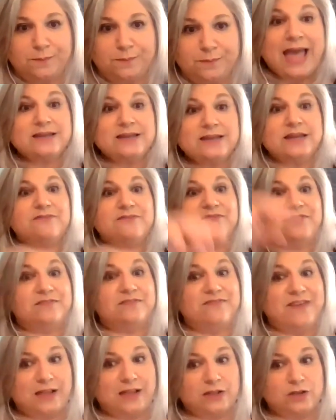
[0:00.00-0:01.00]
And if the
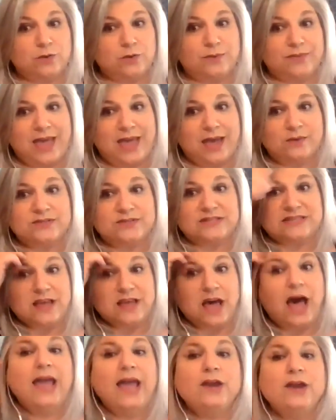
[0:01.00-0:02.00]
value of the house is
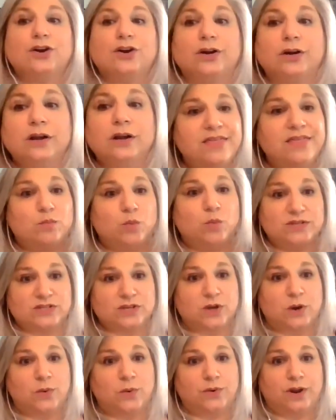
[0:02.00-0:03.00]
higher than what's
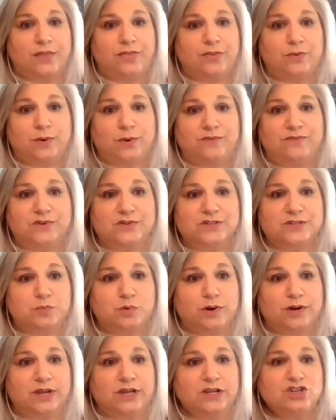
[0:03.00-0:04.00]
owed on the reverse
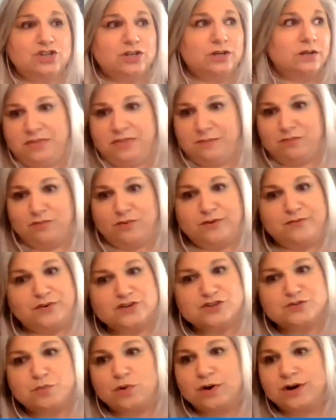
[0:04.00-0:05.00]

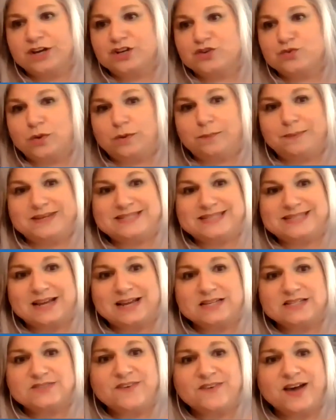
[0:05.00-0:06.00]
mortgage will be
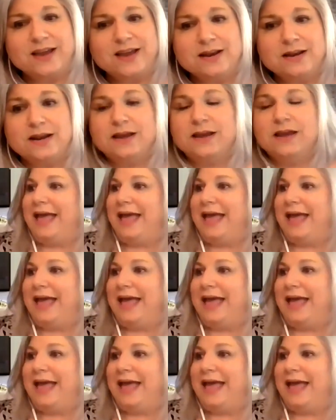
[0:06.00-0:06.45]
satisfied,